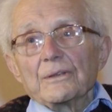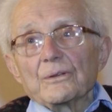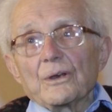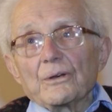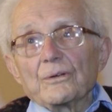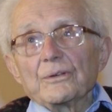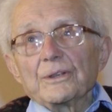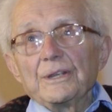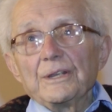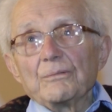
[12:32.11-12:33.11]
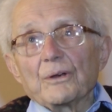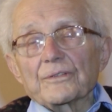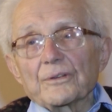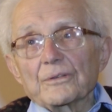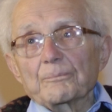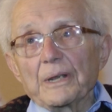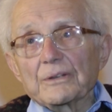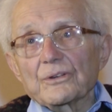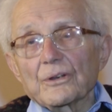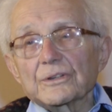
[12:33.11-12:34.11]
You know, he was a
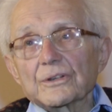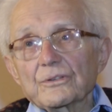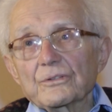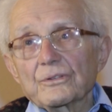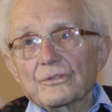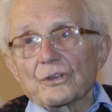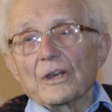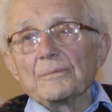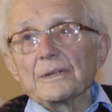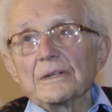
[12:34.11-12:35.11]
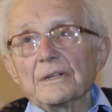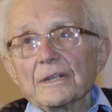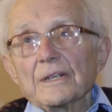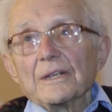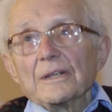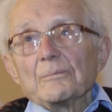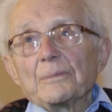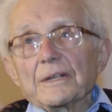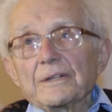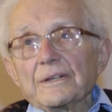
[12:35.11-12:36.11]
patriotic German,
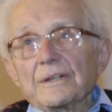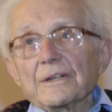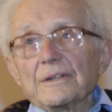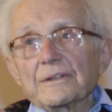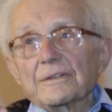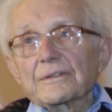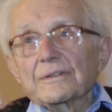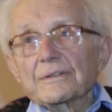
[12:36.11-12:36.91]
but he didn't